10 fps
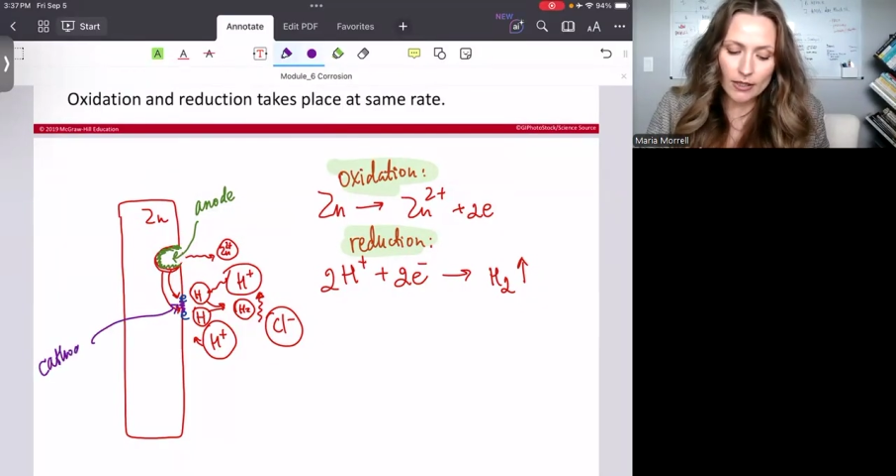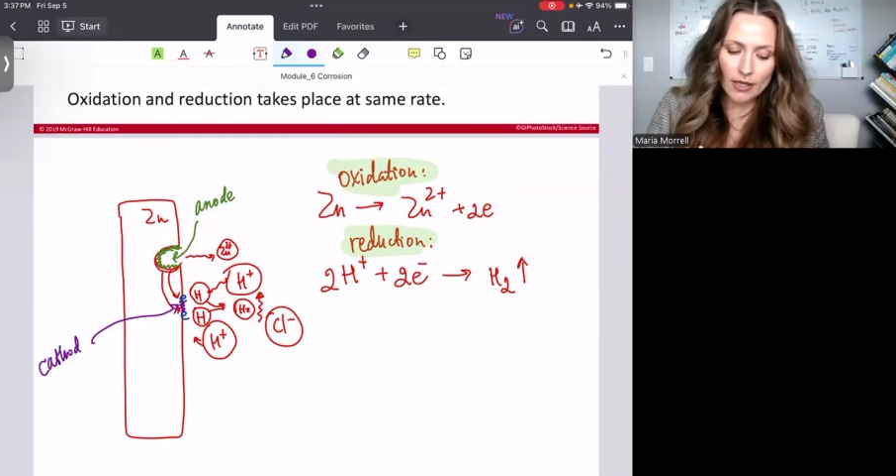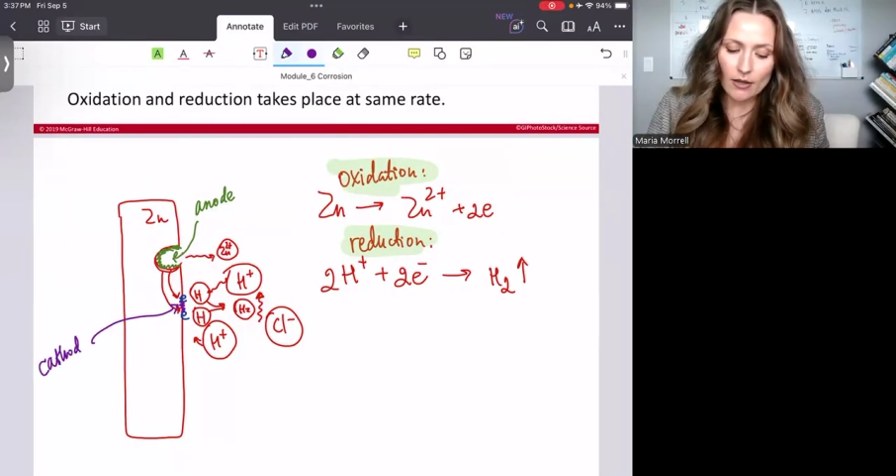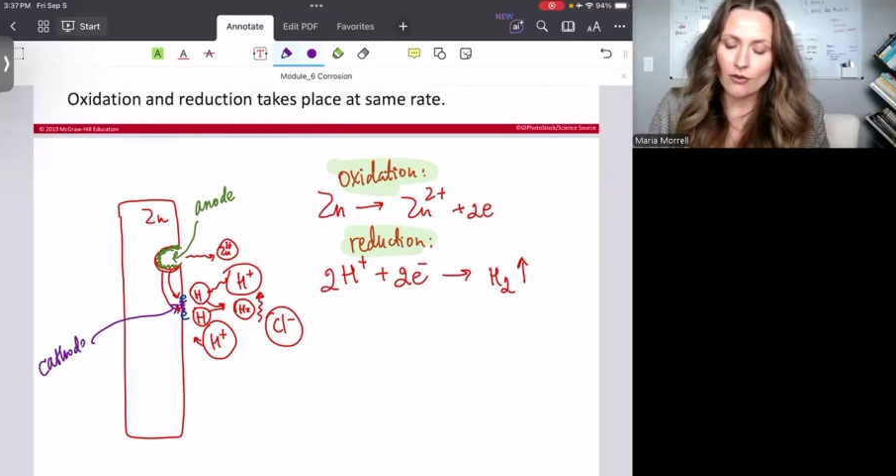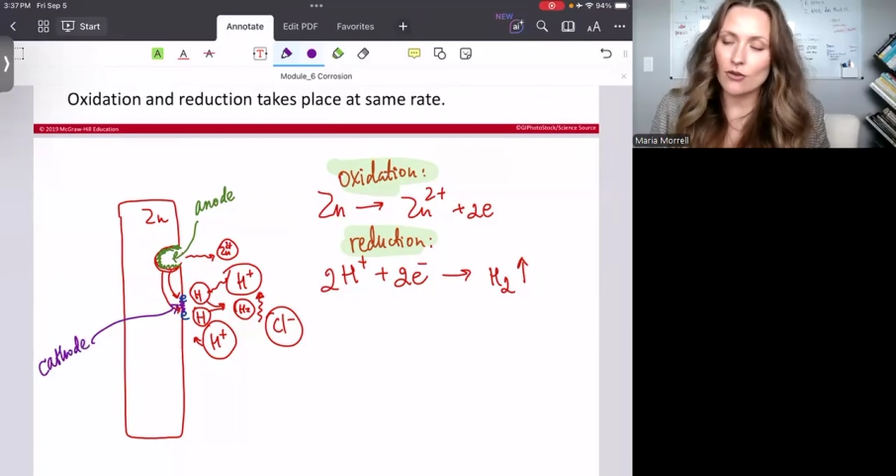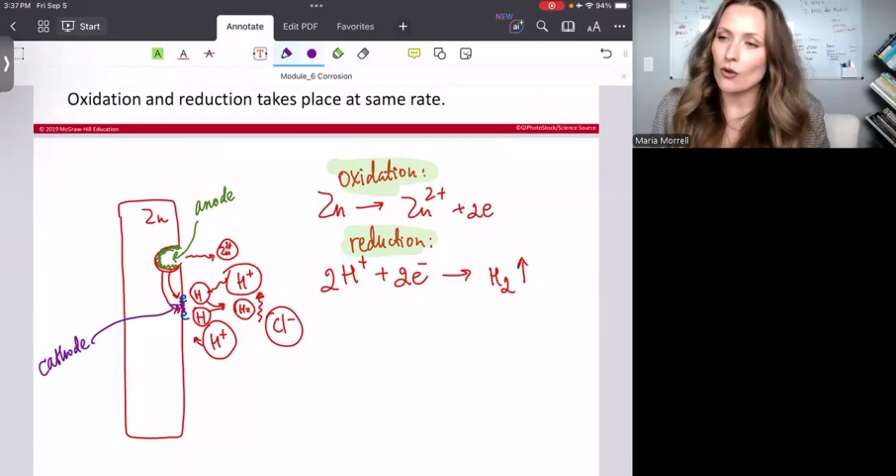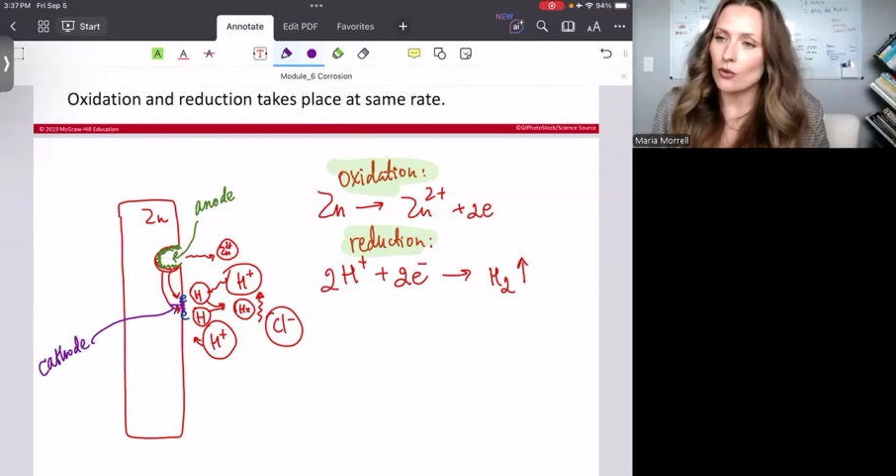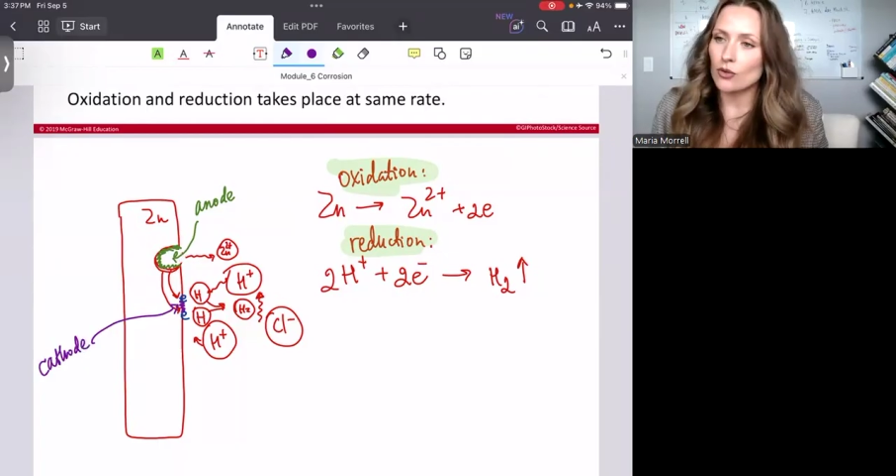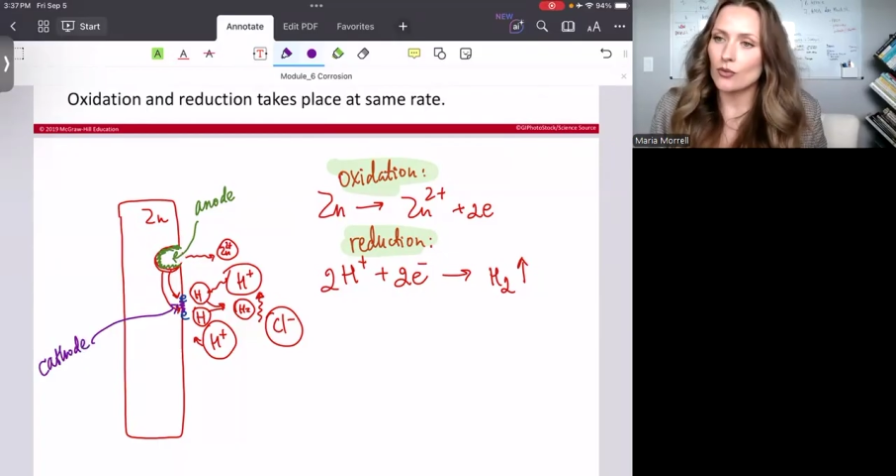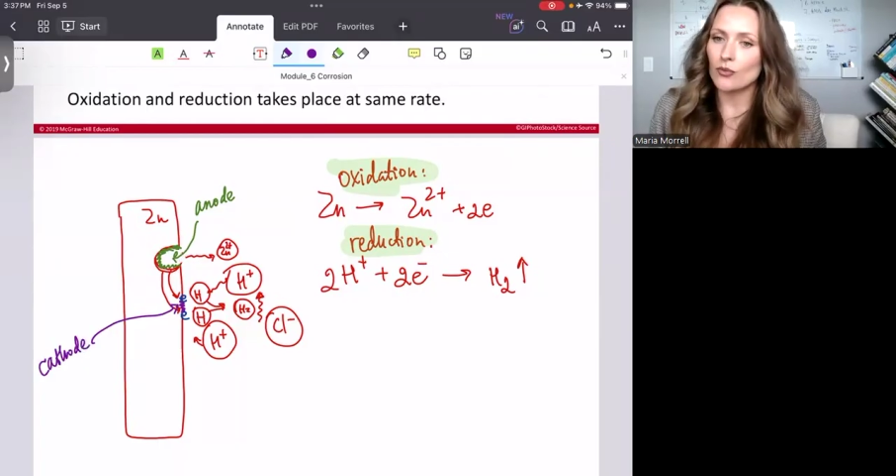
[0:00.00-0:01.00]

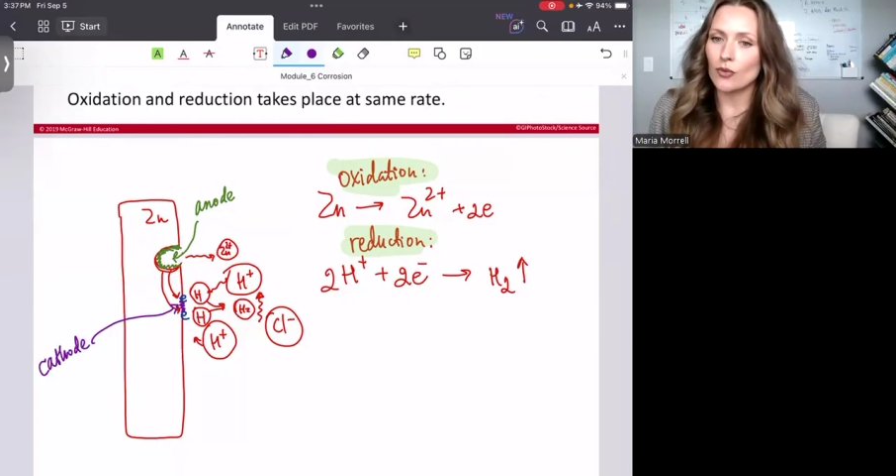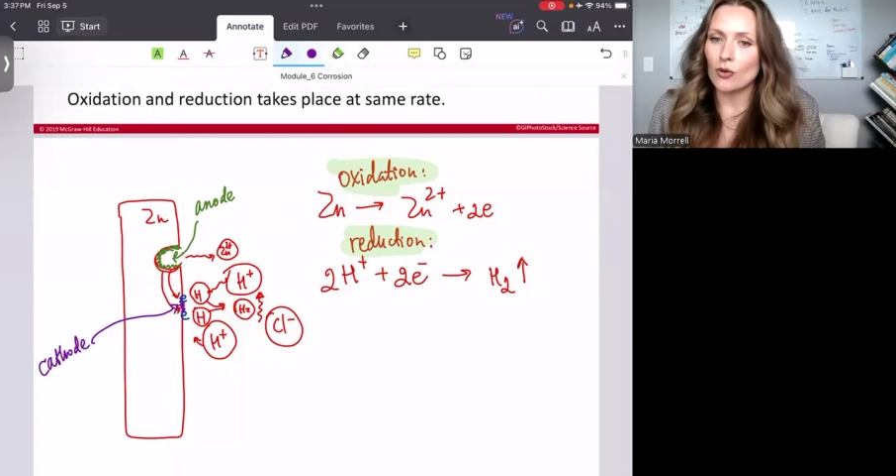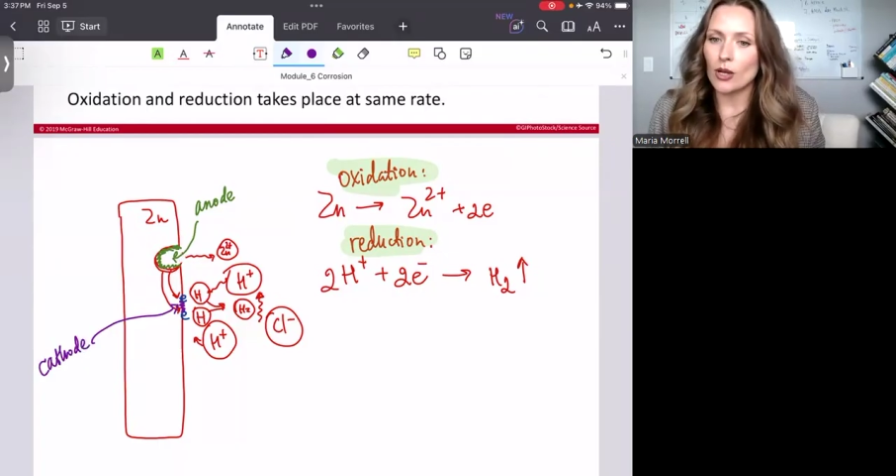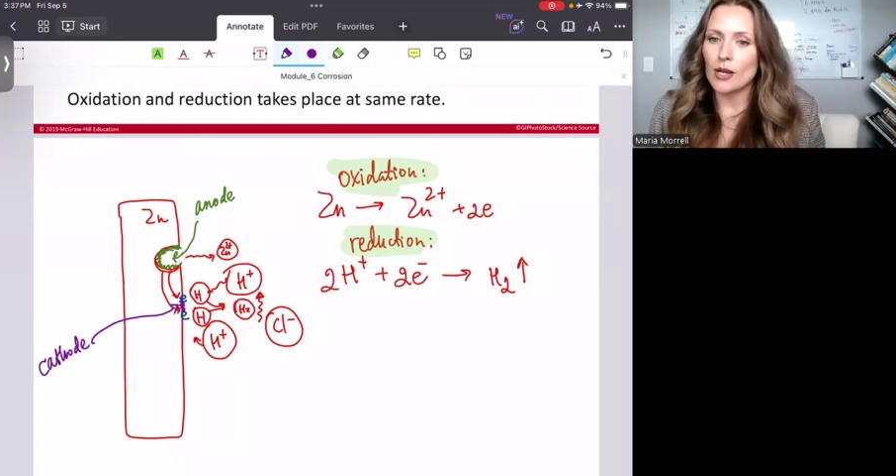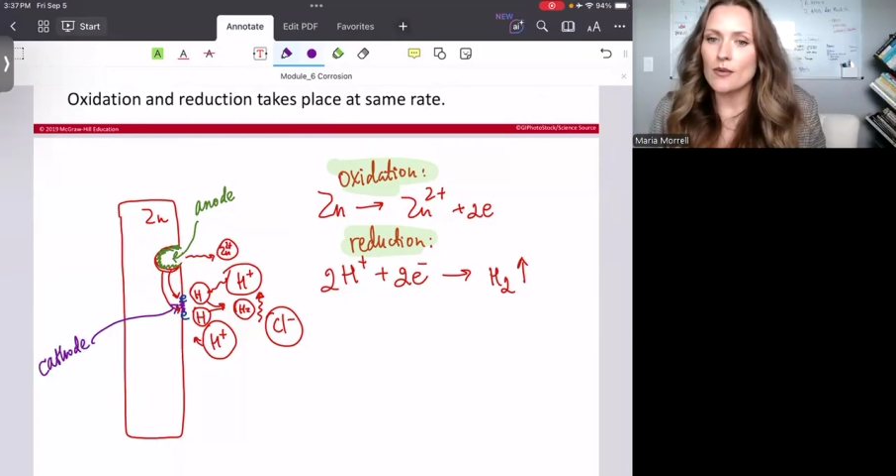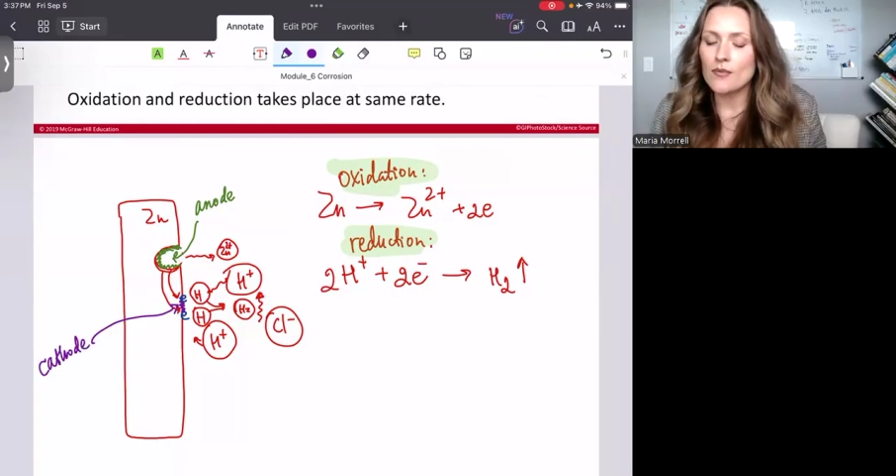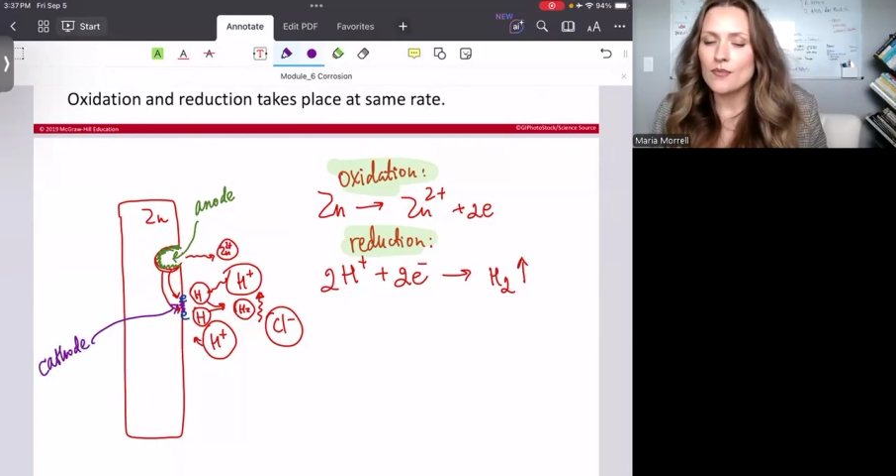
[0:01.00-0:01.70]
cathode, okay?